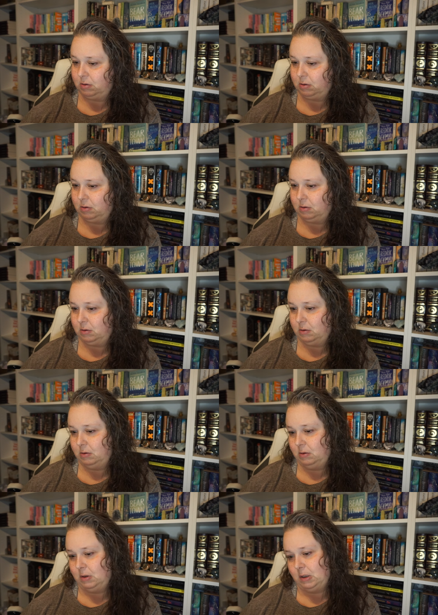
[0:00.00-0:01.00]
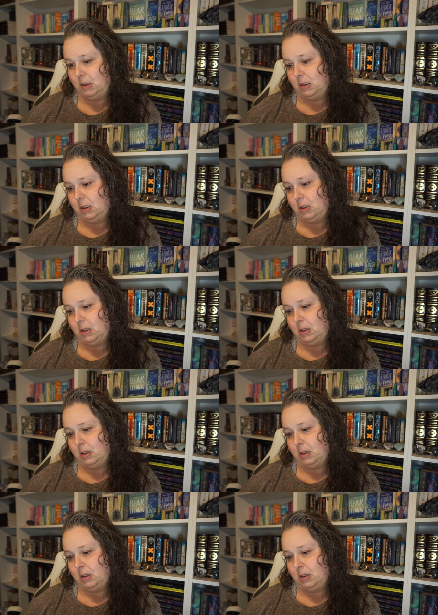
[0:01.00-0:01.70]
No one is speaking in this clip.